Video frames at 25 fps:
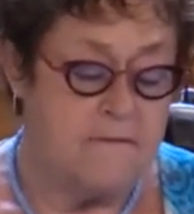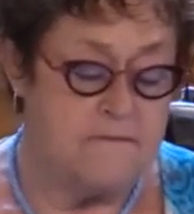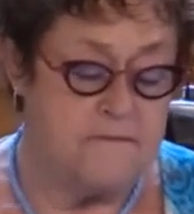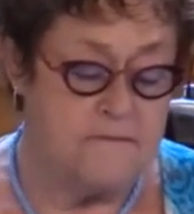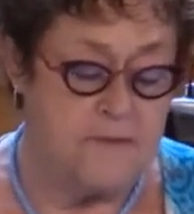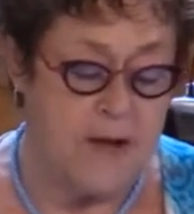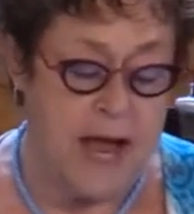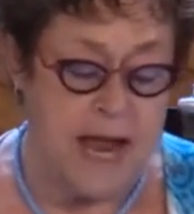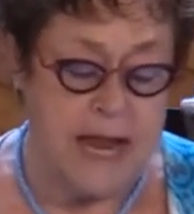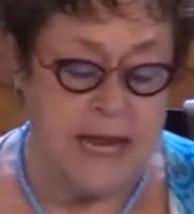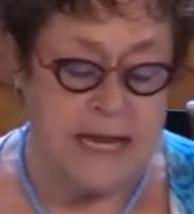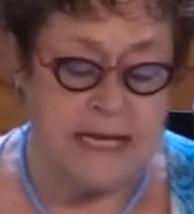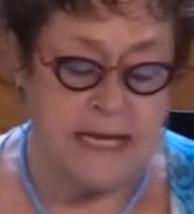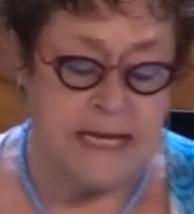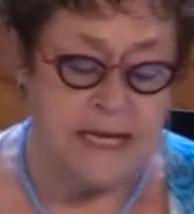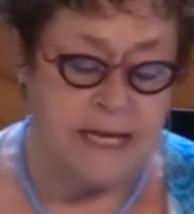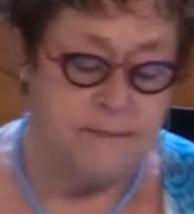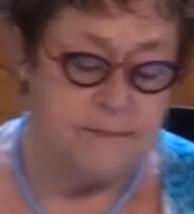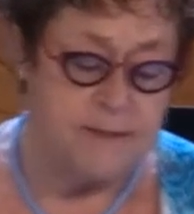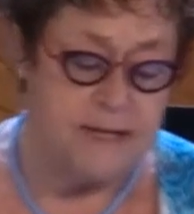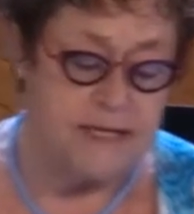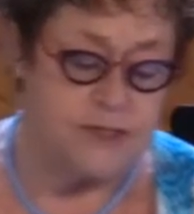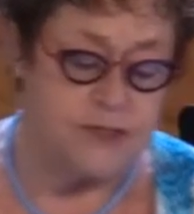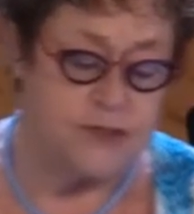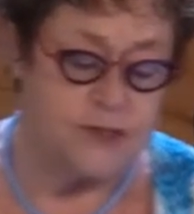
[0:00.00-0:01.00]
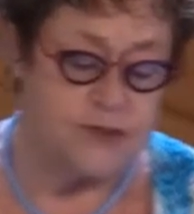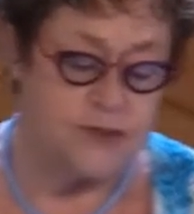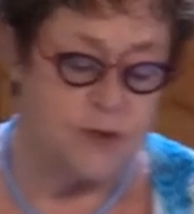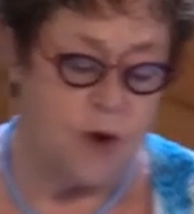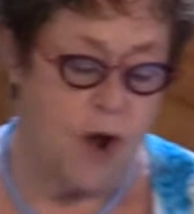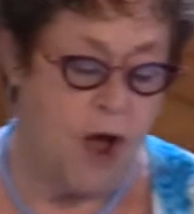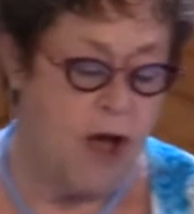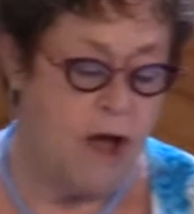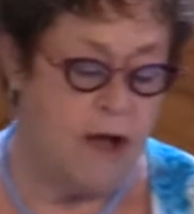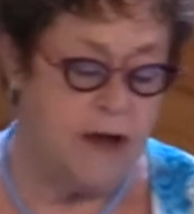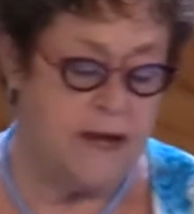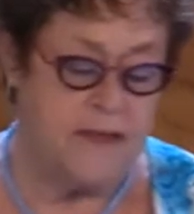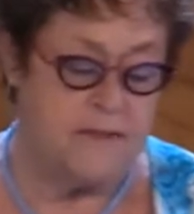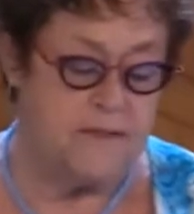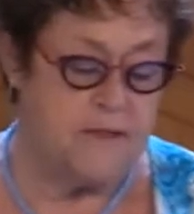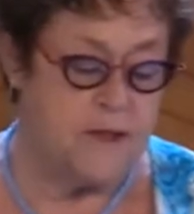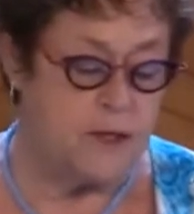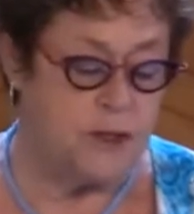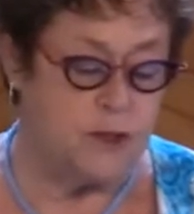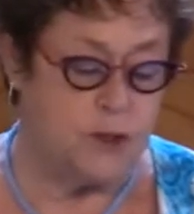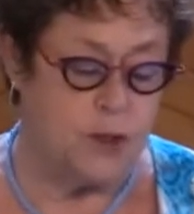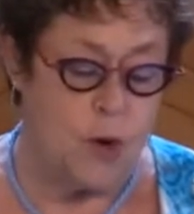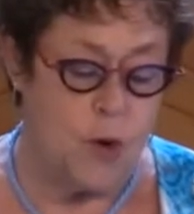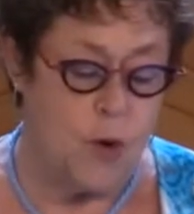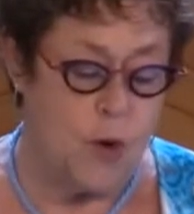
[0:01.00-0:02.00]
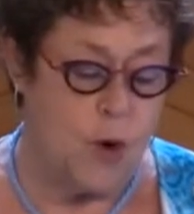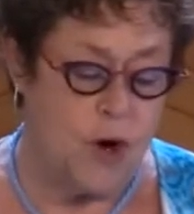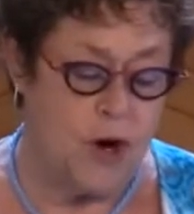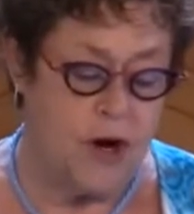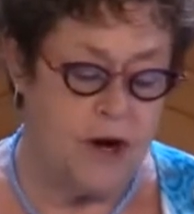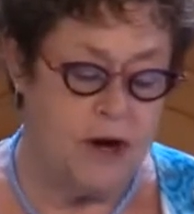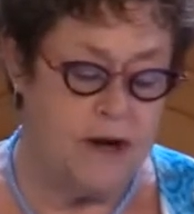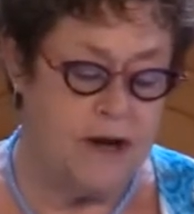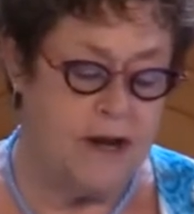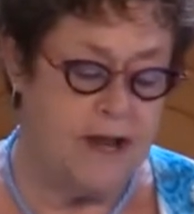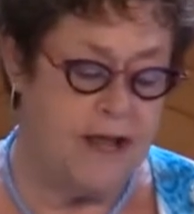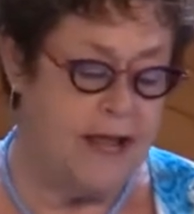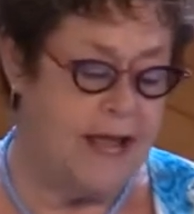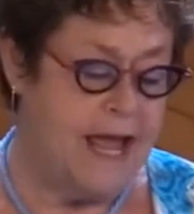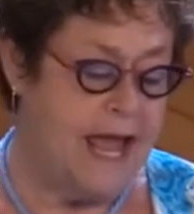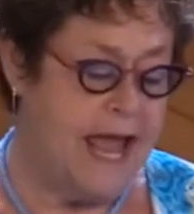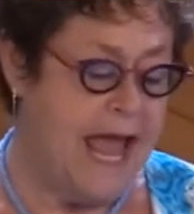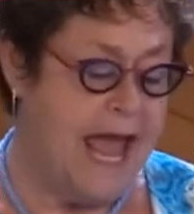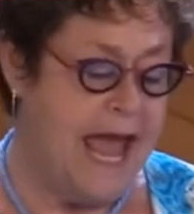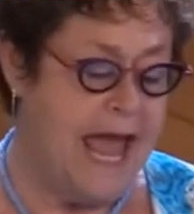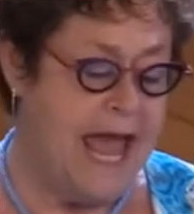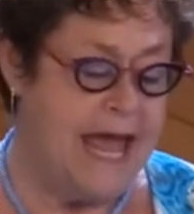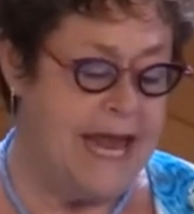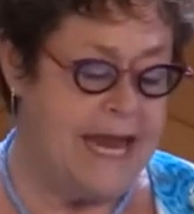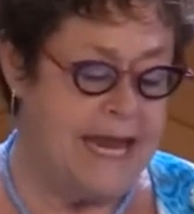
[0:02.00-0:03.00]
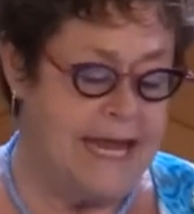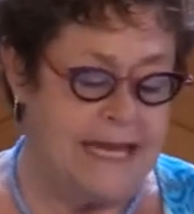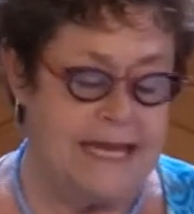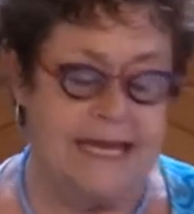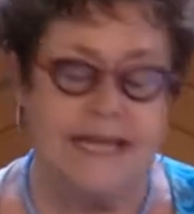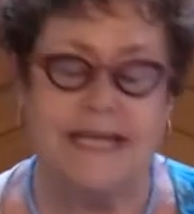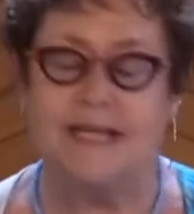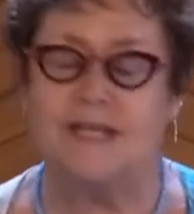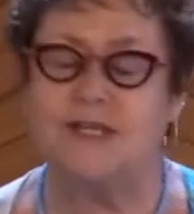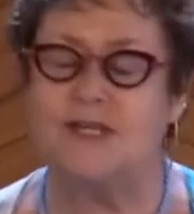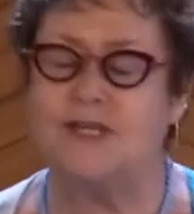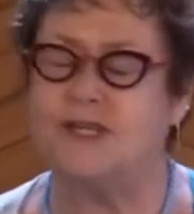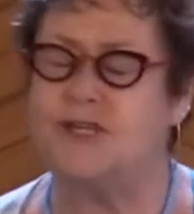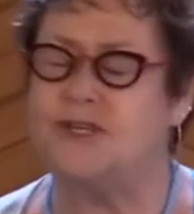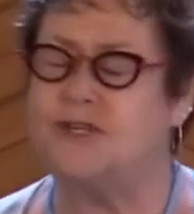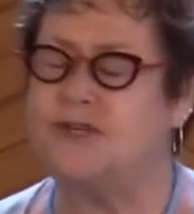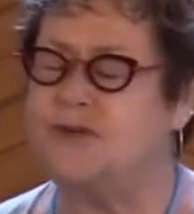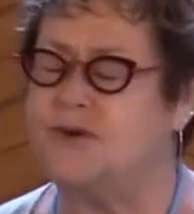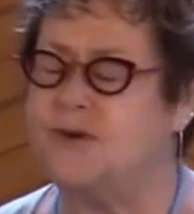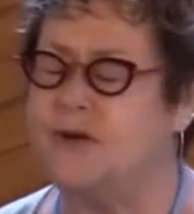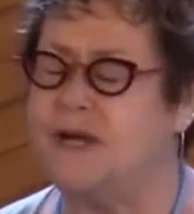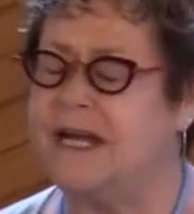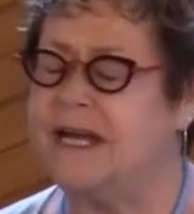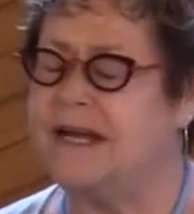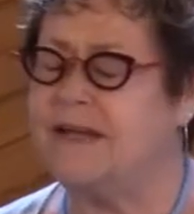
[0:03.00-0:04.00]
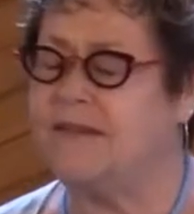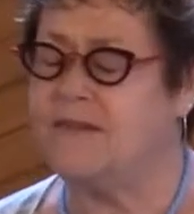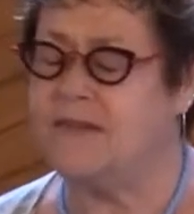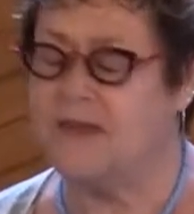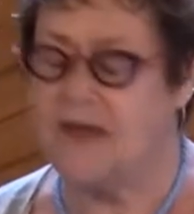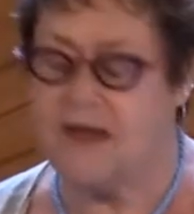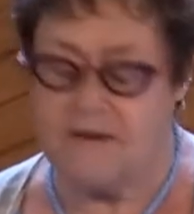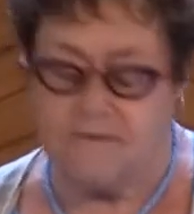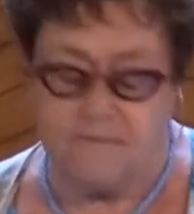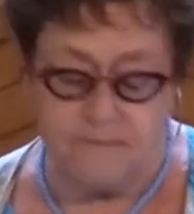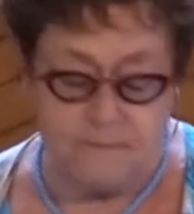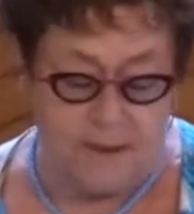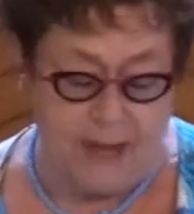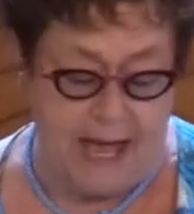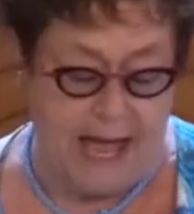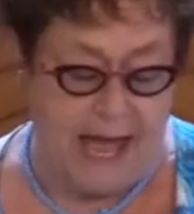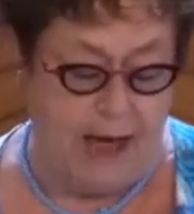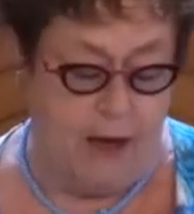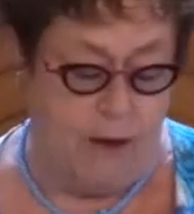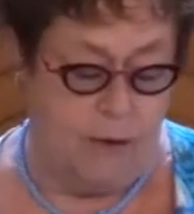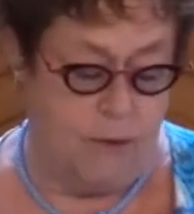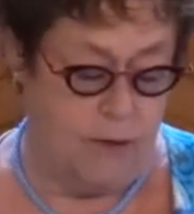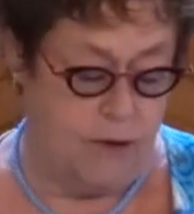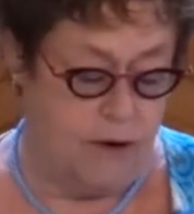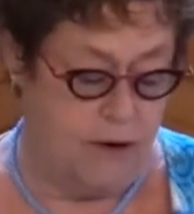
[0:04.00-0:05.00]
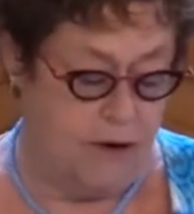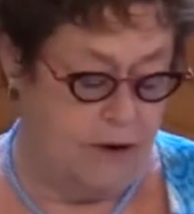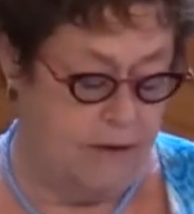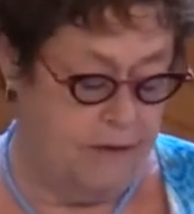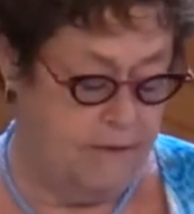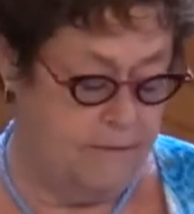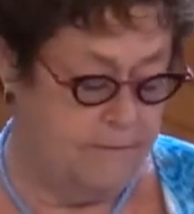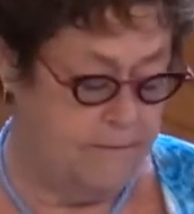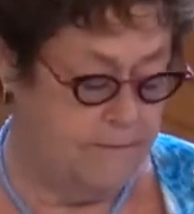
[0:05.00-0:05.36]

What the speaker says: Finally, be strong in the Lord and in his strength of power.